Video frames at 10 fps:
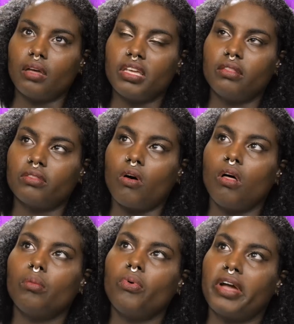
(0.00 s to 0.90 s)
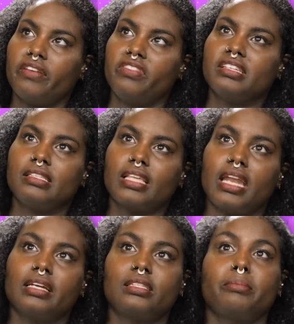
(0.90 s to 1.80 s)
I mean, the whole point of this is
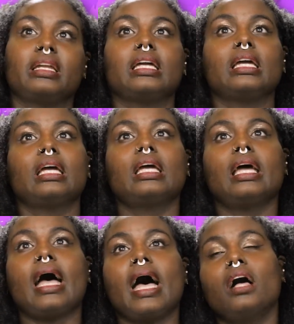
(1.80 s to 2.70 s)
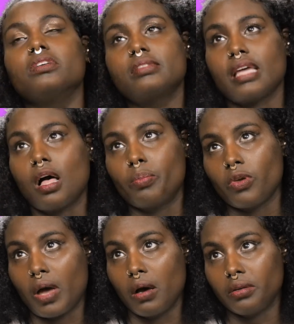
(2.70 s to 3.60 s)
getting somebody else to help
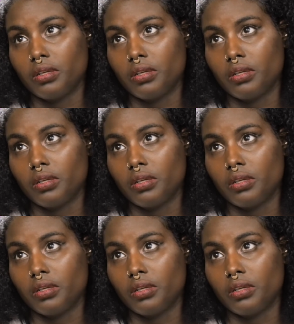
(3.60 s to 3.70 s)
you out.